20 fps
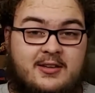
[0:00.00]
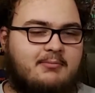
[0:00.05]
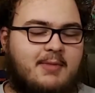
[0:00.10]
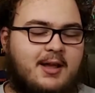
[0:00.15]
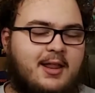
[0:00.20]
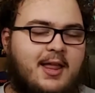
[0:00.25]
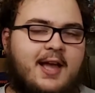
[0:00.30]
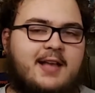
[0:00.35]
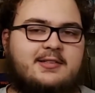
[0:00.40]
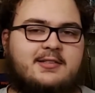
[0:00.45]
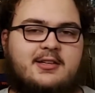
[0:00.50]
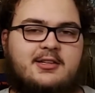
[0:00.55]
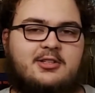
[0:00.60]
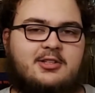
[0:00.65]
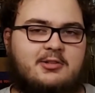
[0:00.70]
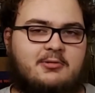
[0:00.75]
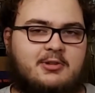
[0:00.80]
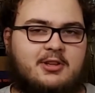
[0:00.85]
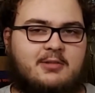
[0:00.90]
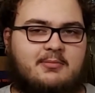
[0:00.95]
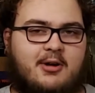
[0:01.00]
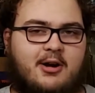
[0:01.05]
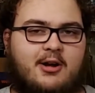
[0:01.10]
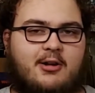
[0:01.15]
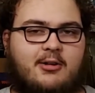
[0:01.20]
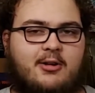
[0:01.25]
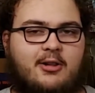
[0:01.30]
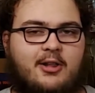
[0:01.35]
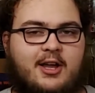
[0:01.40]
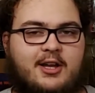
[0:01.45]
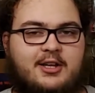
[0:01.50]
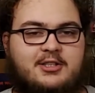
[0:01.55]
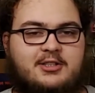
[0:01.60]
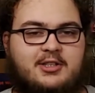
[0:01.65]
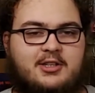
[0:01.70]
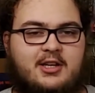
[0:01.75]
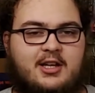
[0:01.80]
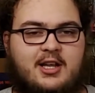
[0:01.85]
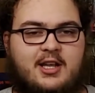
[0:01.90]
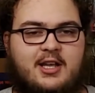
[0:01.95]
My last issue with the Mario
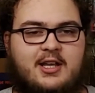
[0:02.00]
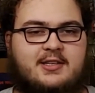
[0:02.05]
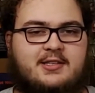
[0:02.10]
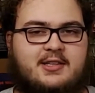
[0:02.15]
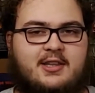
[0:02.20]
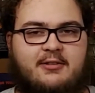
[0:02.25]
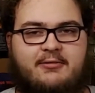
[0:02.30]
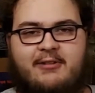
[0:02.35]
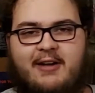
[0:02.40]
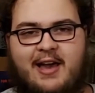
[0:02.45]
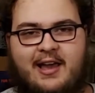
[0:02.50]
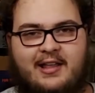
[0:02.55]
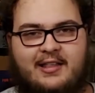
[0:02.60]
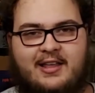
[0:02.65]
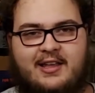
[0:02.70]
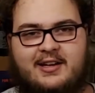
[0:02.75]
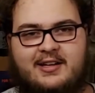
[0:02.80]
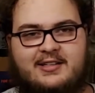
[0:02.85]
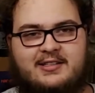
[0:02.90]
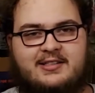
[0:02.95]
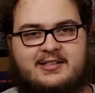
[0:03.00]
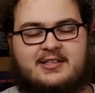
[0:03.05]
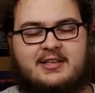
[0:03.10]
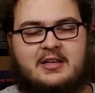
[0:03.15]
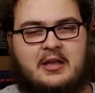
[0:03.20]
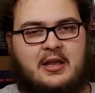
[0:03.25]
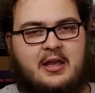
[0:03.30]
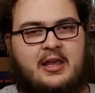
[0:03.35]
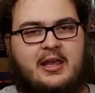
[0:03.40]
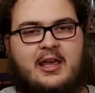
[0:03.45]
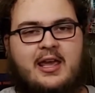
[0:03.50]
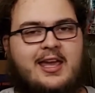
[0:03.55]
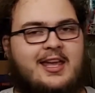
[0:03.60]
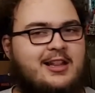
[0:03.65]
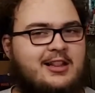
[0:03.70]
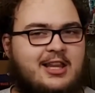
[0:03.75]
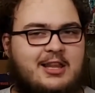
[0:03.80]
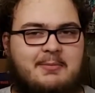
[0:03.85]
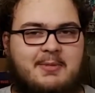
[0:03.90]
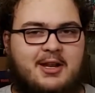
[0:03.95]
collection is the fact that it's a
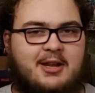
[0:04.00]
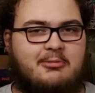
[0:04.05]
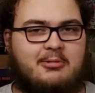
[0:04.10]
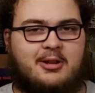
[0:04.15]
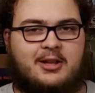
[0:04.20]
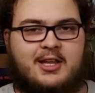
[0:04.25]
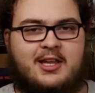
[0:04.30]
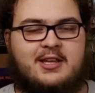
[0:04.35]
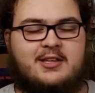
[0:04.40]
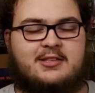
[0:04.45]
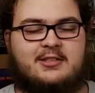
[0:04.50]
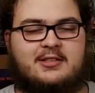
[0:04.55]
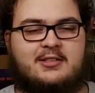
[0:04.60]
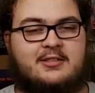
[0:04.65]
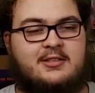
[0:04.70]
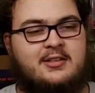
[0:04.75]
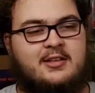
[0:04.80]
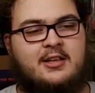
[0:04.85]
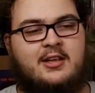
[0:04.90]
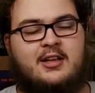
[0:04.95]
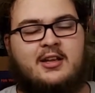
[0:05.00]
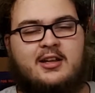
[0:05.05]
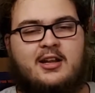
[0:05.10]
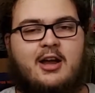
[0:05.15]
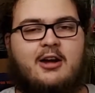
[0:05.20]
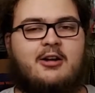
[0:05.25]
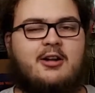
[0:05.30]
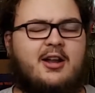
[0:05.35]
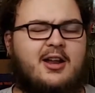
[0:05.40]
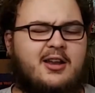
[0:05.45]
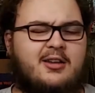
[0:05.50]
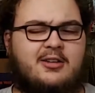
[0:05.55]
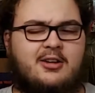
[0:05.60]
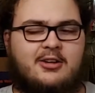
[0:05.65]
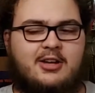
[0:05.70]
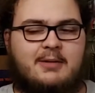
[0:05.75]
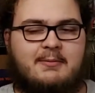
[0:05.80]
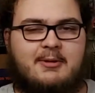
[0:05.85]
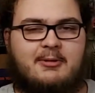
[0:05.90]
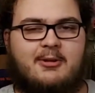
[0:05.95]
limited release. Now,
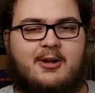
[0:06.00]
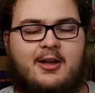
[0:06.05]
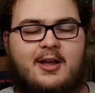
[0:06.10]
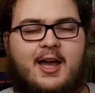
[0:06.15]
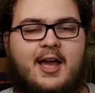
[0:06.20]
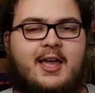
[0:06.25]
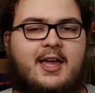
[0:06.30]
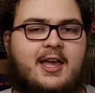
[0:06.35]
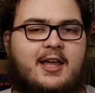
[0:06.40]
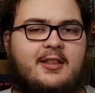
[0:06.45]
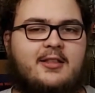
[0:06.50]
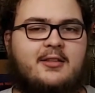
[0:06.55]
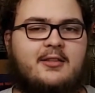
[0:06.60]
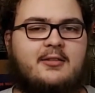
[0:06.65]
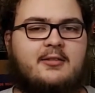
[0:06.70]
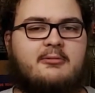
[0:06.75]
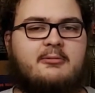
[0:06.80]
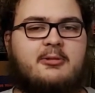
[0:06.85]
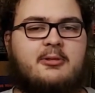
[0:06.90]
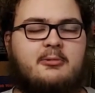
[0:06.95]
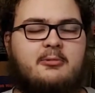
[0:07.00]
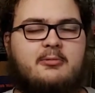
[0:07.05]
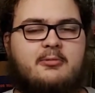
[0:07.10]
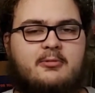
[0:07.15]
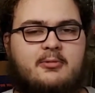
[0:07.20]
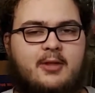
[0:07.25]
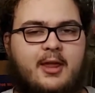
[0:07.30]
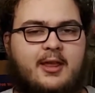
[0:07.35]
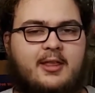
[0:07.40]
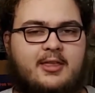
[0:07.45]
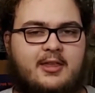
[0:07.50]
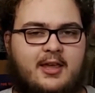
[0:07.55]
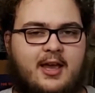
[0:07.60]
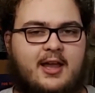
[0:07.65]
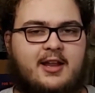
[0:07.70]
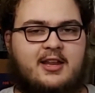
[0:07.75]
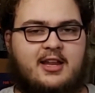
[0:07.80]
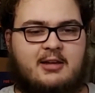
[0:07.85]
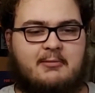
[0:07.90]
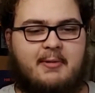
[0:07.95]
don't get me wrong, I get the
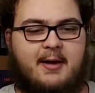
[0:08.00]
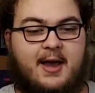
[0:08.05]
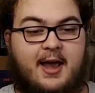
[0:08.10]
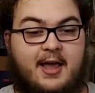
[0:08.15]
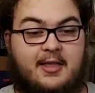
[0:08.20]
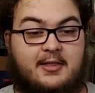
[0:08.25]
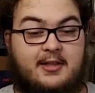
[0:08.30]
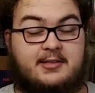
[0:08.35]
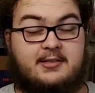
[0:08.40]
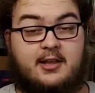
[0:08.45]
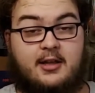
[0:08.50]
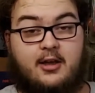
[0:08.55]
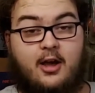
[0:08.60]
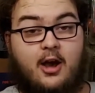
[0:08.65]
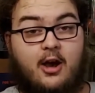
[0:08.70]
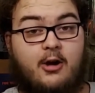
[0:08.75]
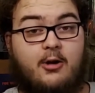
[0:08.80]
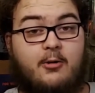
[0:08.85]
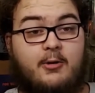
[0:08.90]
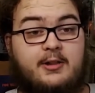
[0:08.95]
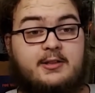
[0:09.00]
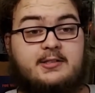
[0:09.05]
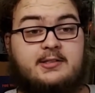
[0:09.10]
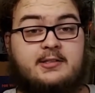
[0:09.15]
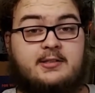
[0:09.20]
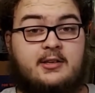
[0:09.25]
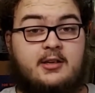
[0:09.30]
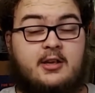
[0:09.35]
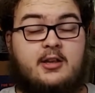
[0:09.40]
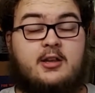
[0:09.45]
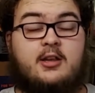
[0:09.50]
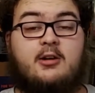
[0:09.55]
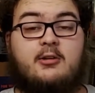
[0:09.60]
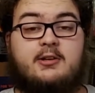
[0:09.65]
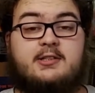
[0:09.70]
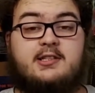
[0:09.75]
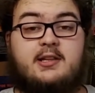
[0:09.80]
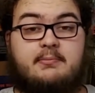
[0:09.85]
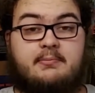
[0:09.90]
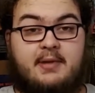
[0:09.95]
idea behind this, like, oh, it's,
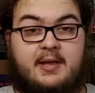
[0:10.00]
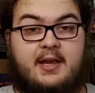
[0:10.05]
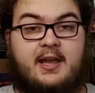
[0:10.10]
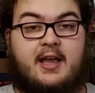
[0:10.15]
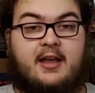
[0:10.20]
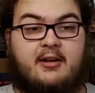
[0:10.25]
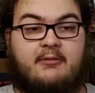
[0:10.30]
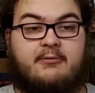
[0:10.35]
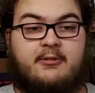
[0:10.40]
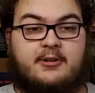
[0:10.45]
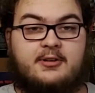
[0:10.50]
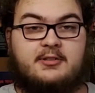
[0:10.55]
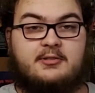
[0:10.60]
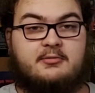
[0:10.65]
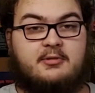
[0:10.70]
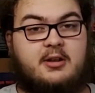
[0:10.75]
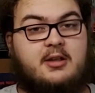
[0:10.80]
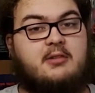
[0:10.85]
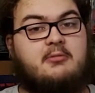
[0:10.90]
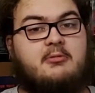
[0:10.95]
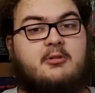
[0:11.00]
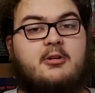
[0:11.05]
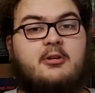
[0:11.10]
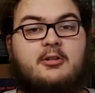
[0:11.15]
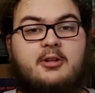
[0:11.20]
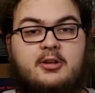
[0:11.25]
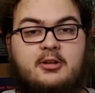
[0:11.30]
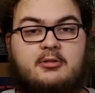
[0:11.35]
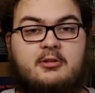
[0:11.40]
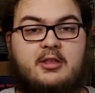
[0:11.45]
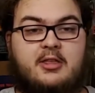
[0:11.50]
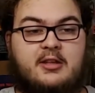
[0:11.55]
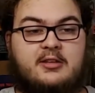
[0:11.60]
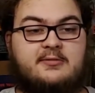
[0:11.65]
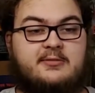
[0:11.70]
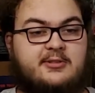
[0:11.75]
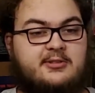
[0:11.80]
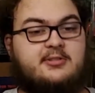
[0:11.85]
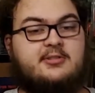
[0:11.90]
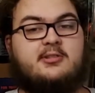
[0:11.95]
it's the big anniversary. We're only doing this
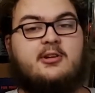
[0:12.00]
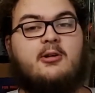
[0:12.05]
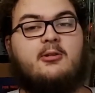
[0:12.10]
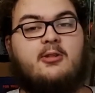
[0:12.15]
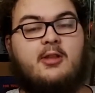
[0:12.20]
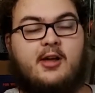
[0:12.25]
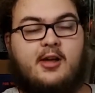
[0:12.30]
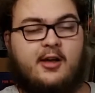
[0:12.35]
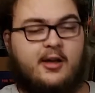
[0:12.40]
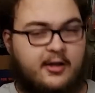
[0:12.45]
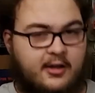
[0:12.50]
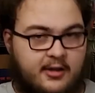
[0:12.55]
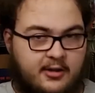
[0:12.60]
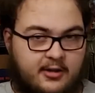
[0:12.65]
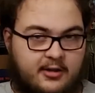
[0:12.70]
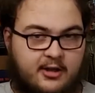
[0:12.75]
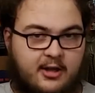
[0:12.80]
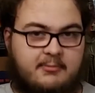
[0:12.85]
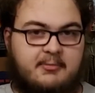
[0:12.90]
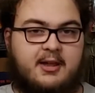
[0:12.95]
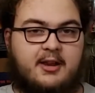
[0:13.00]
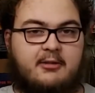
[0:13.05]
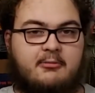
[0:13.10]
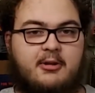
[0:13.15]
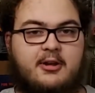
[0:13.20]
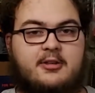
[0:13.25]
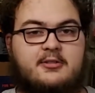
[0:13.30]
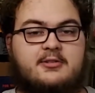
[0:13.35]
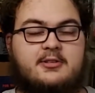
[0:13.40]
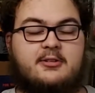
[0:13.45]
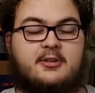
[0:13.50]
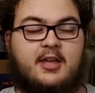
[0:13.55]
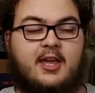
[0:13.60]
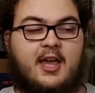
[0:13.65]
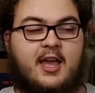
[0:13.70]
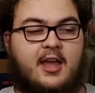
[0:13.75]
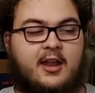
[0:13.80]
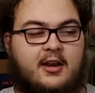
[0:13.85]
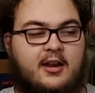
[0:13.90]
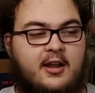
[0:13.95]
for so long. Come get it while you still
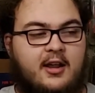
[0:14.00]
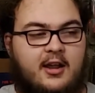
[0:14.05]
can.